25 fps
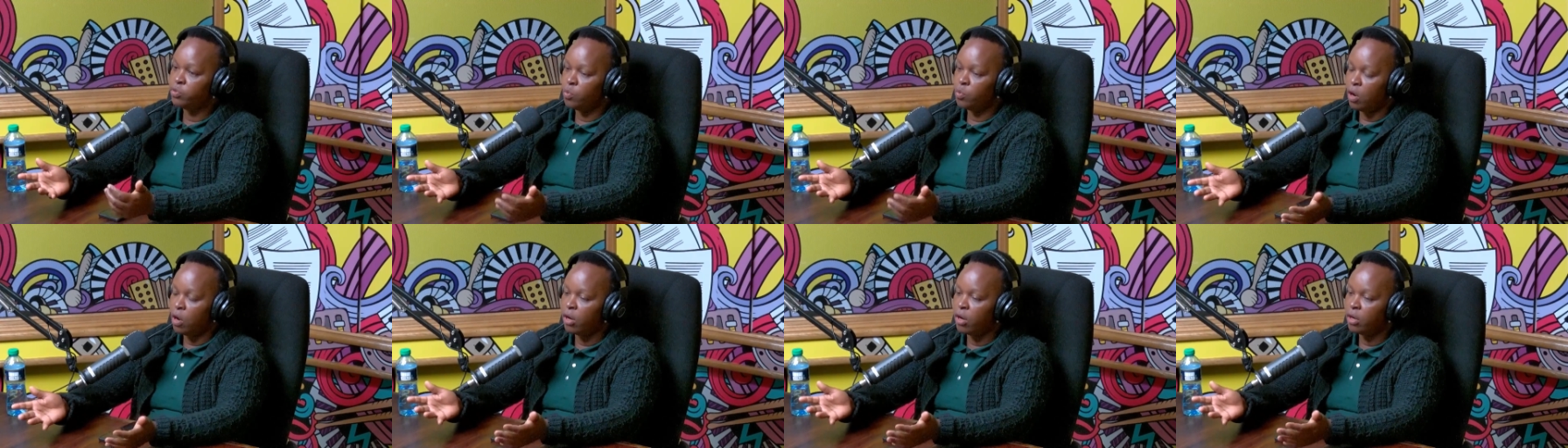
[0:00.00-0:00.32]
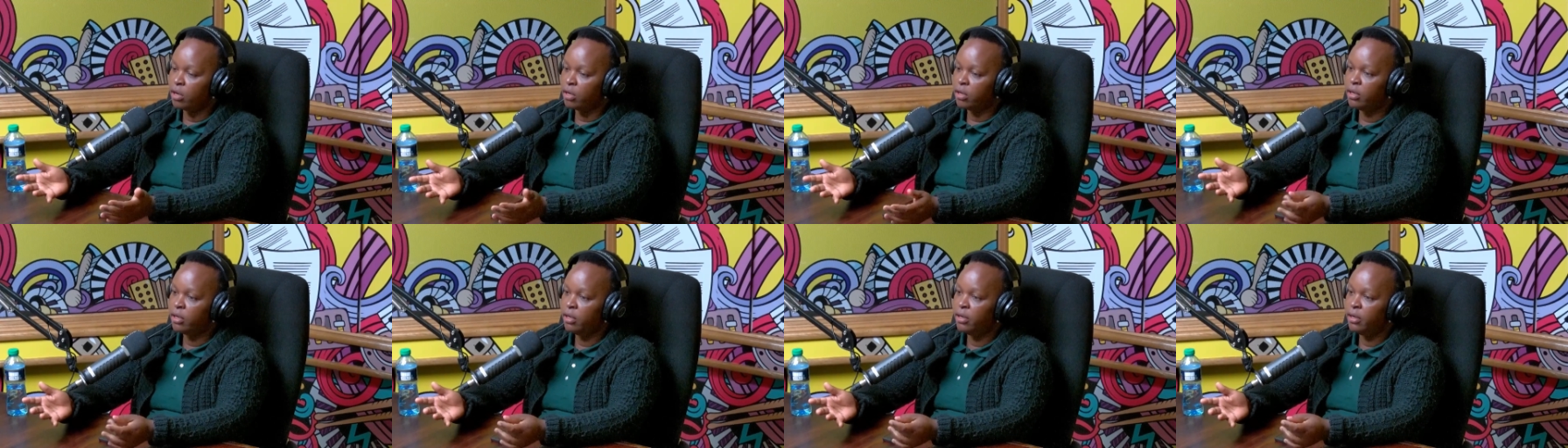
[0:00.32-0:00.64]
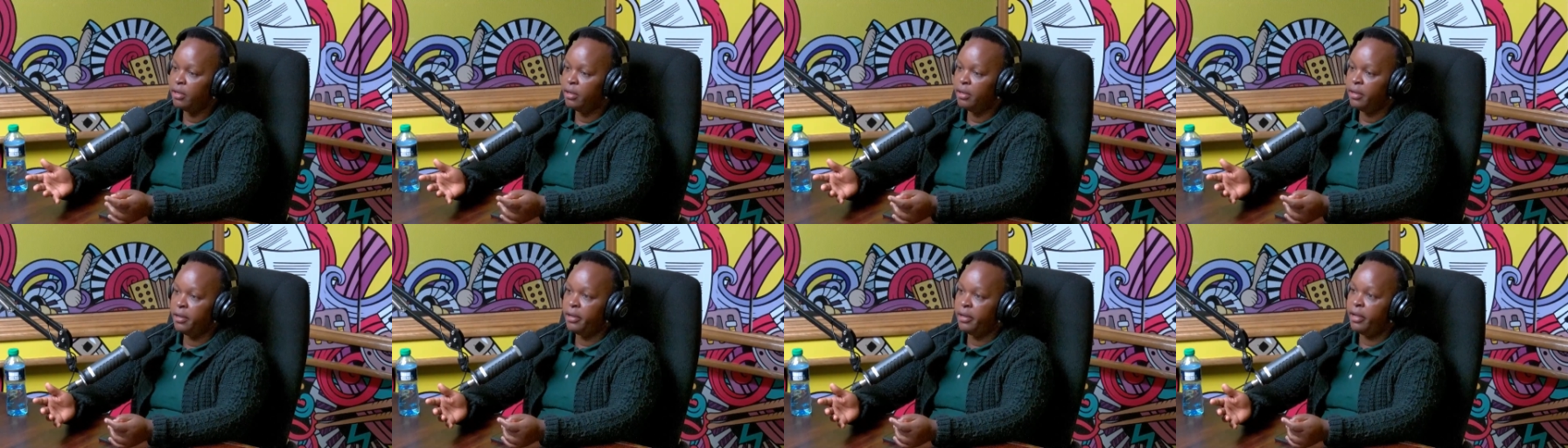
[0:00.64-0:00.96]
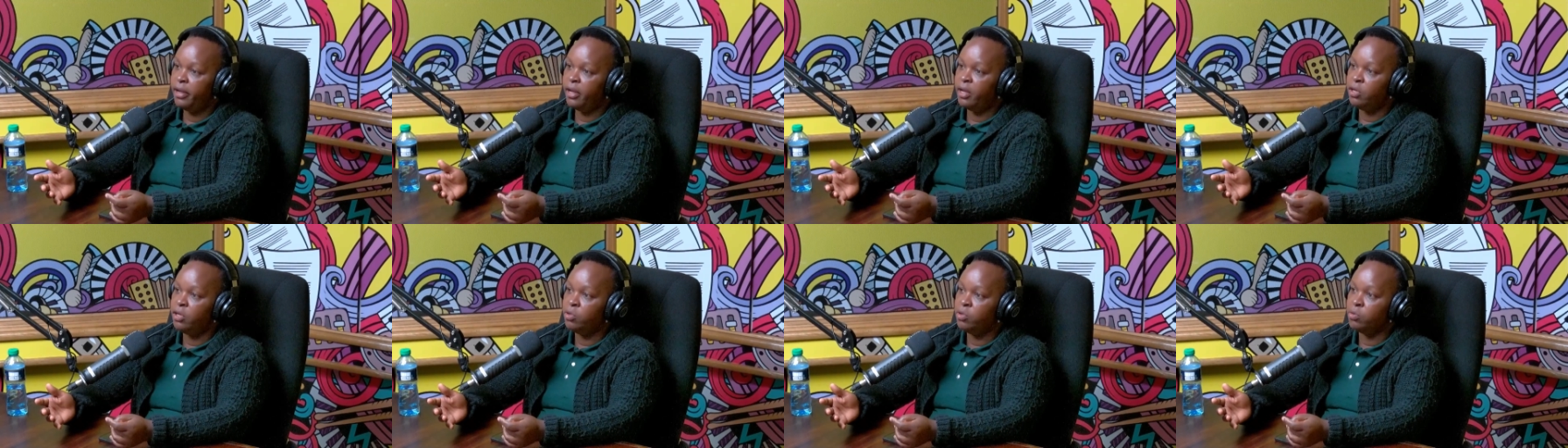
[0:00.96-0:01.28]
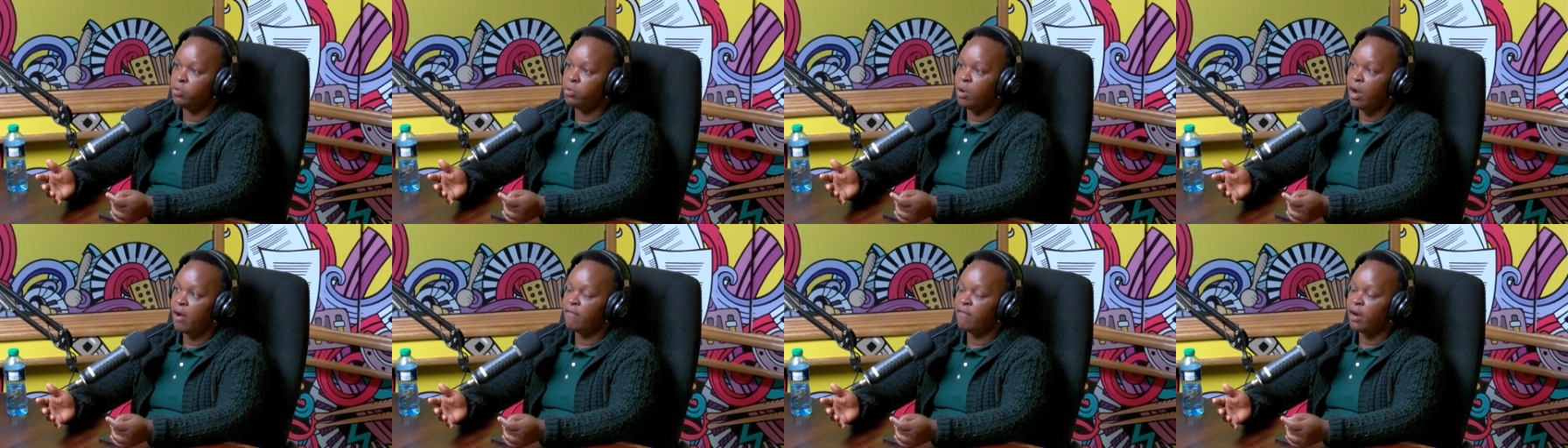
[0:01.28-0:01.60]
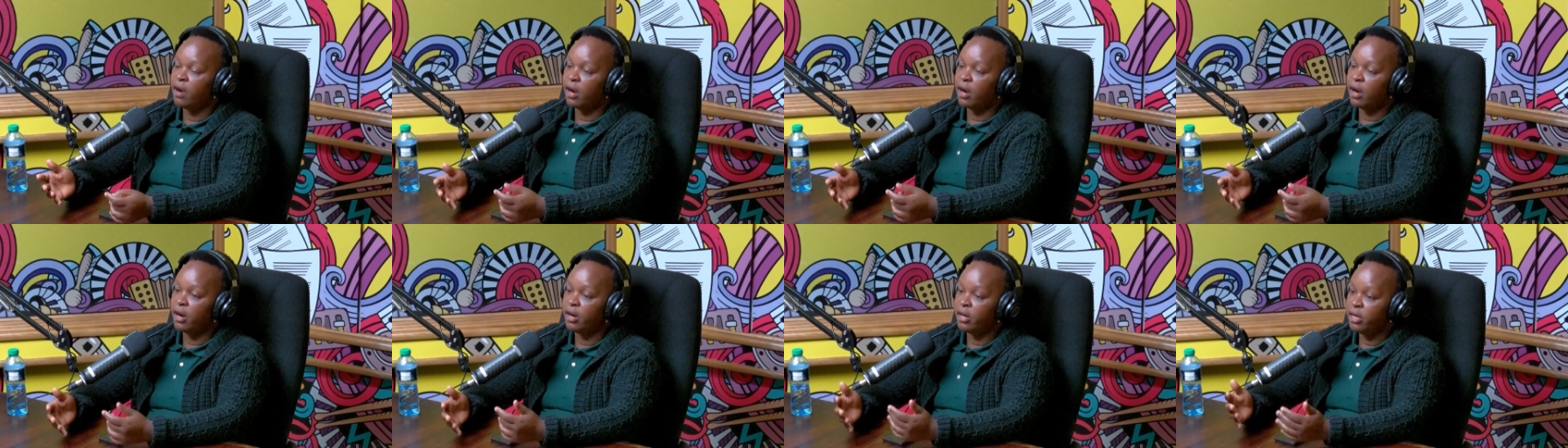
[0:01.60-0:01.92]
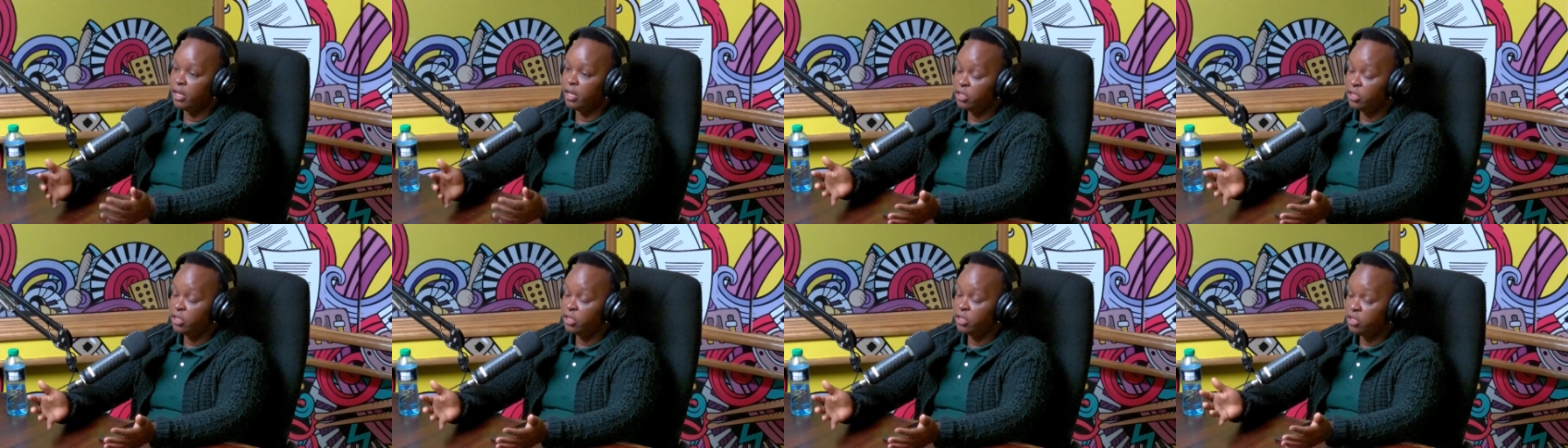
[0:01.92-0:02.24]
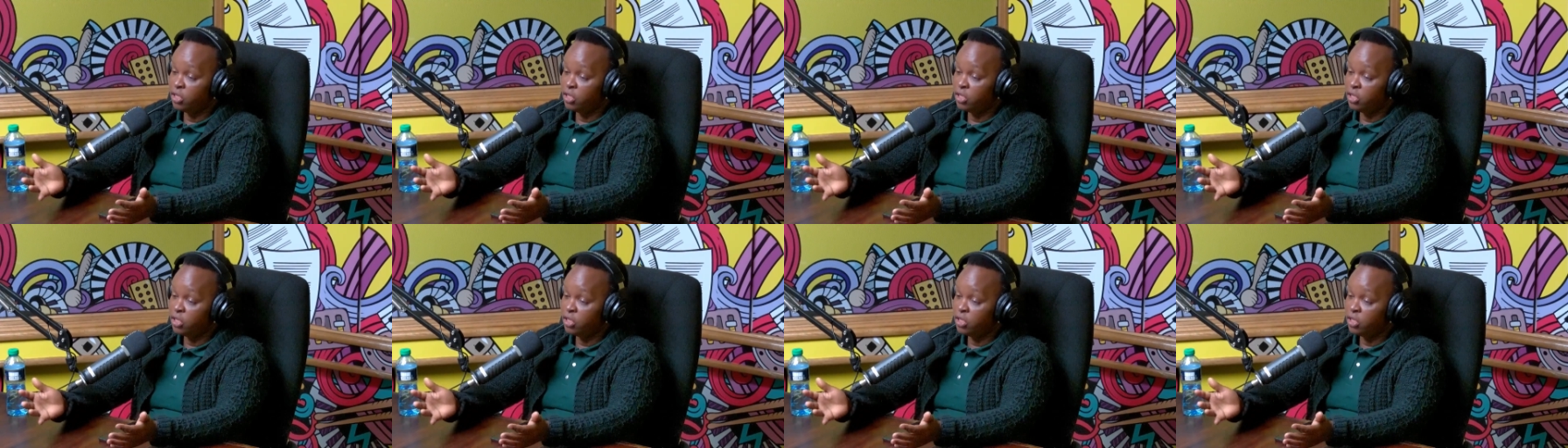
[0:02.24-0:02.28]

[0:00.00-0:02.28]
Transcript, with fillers: to work and you have a career